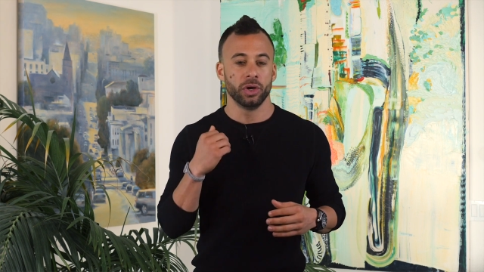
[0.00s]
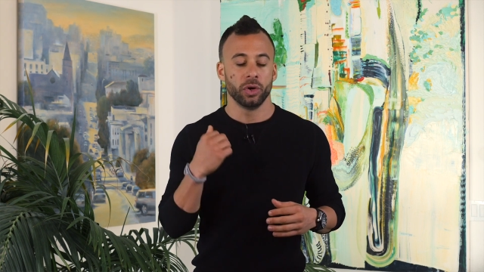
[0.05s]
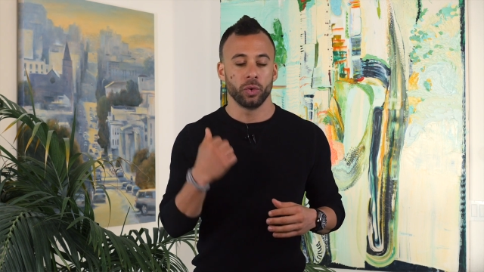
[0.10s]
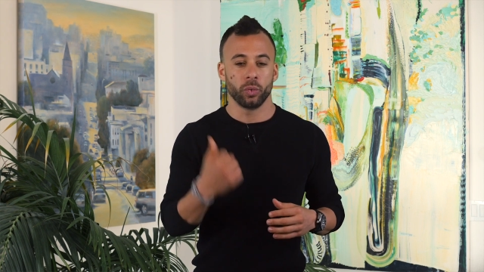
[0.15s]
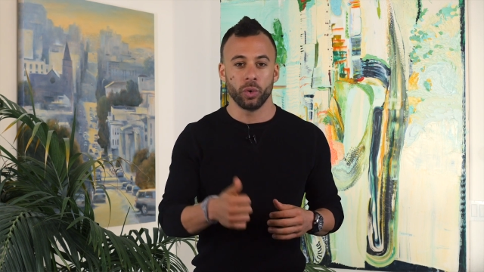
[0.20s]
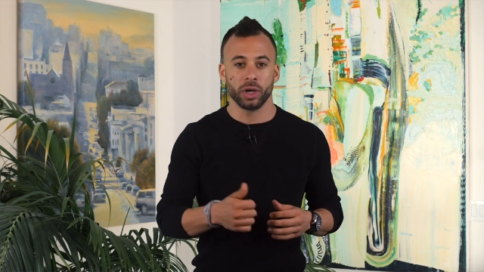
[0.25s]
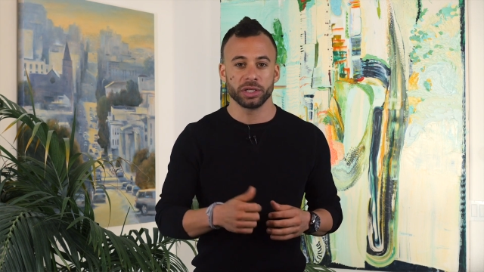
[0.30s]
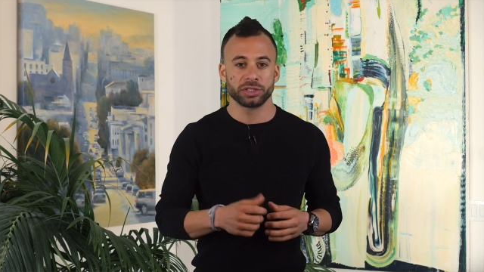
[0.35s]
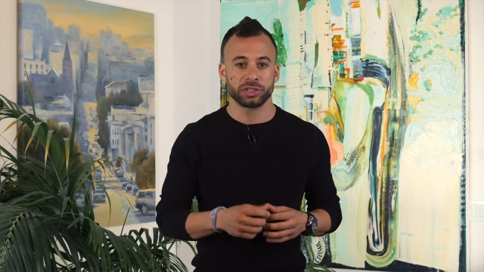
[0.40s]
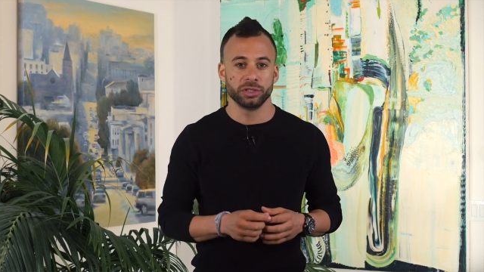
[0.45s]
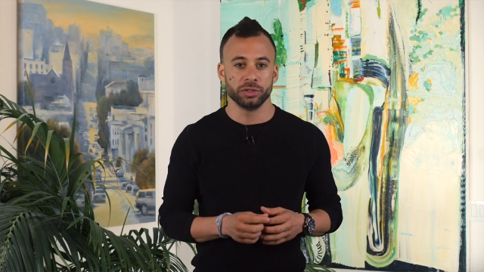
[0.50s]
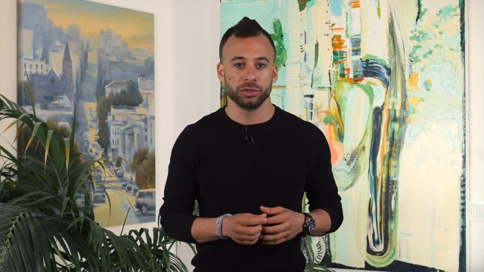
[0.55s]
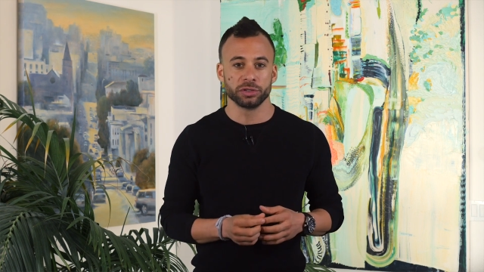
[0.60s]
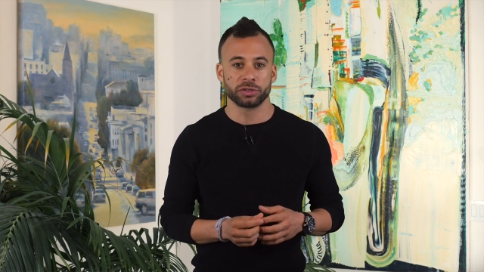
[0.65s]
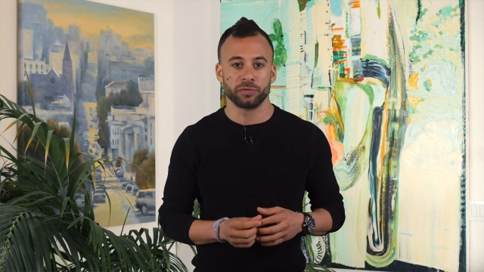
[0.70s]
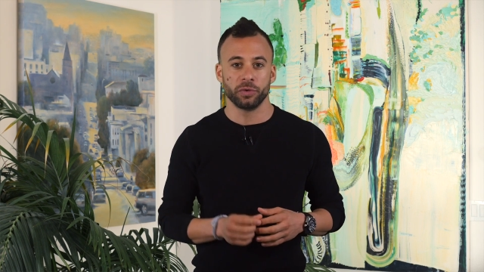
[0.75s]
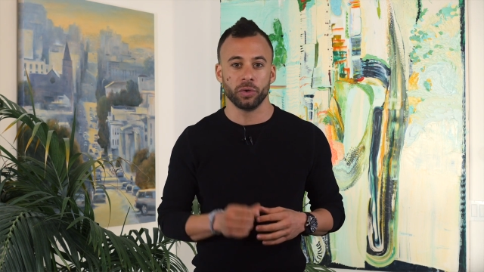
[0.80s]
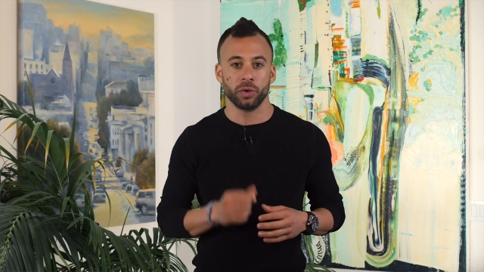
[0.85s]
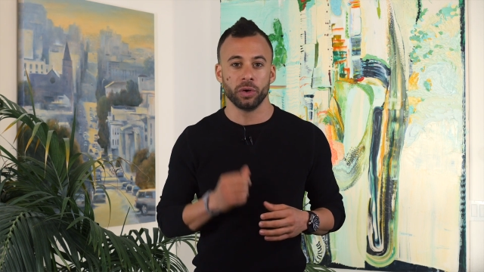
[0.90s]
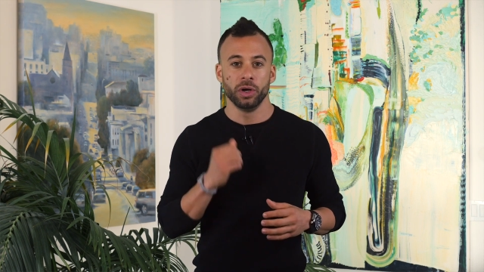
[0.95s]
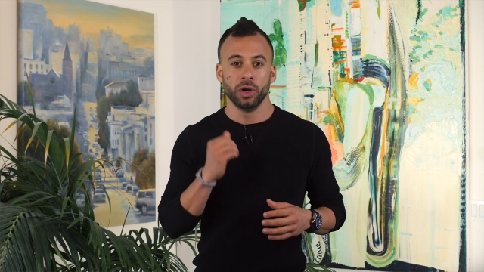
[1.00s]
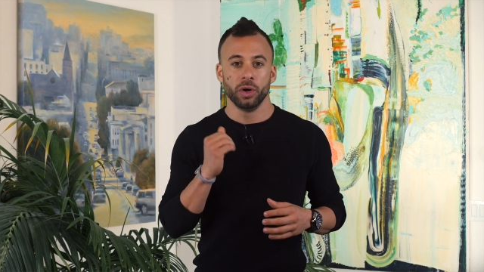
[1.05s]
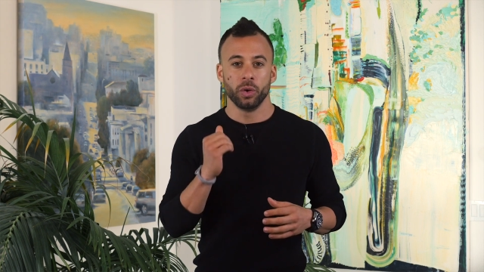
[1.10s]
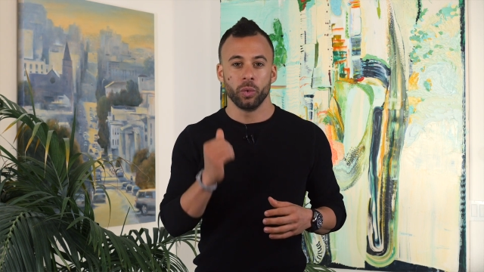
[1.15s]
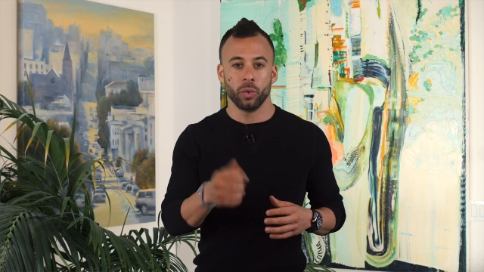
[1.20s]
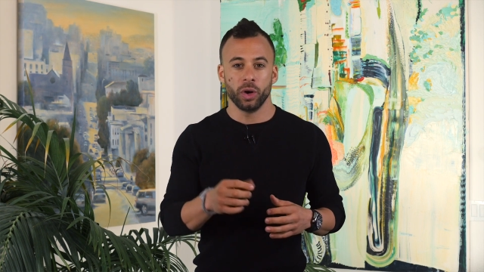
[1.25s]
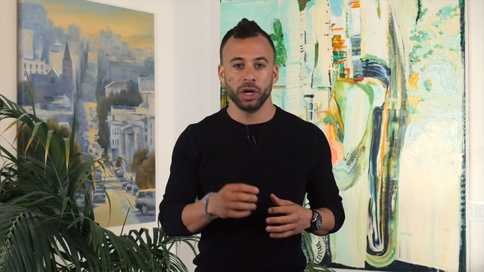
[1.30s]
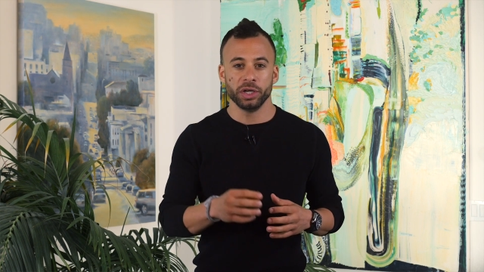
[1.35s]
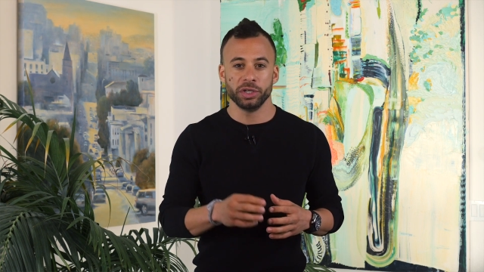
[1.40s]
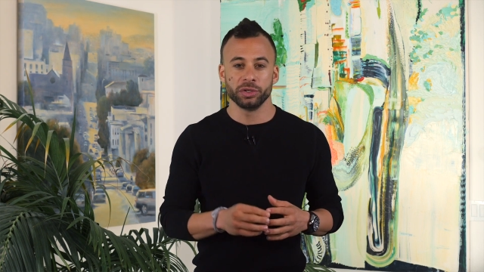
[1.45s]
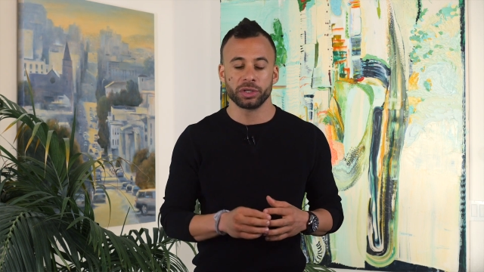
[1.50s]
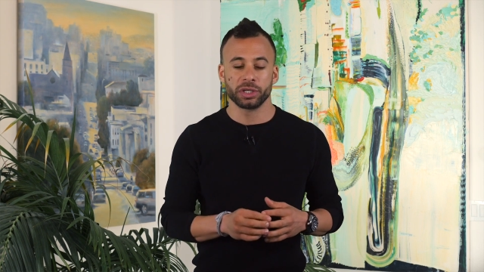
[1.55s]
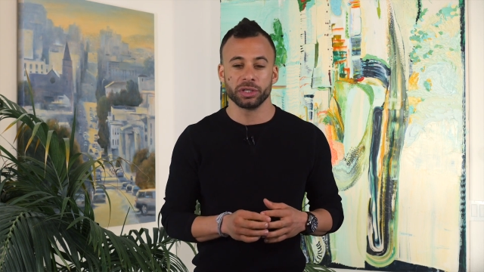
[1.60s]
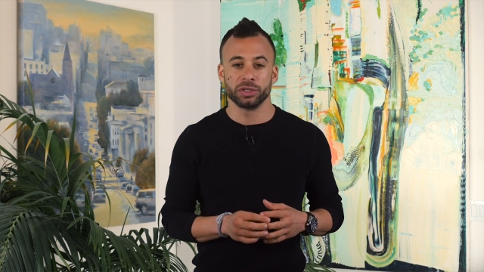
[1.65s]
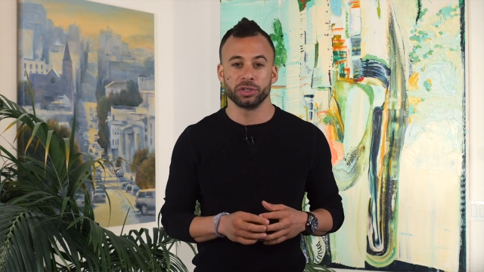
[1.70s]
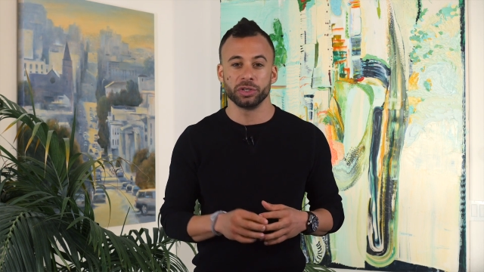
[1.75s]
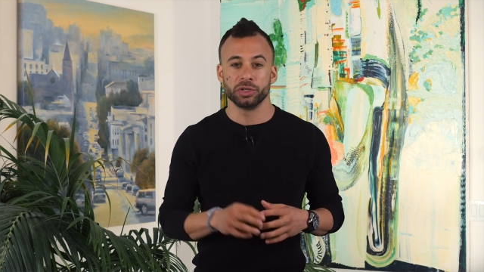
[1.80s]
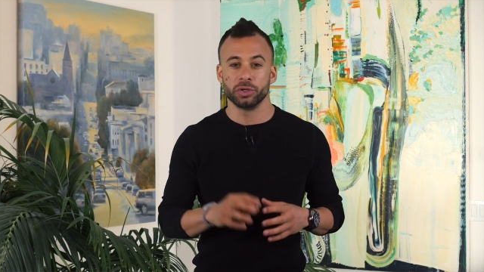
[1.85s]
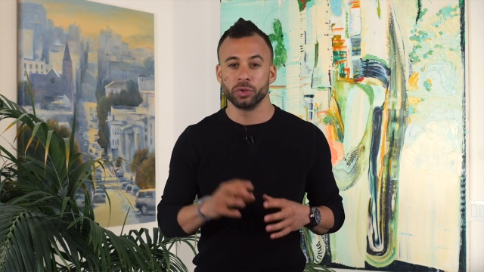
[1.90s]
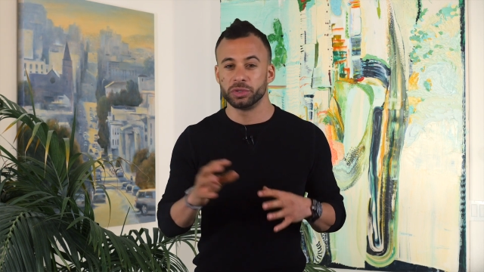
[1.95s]
what's useful, what you can
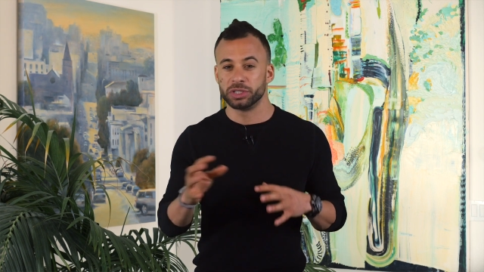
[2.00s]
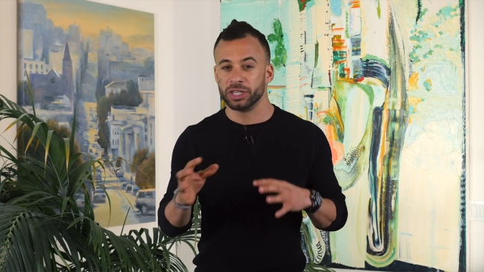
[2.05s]
do,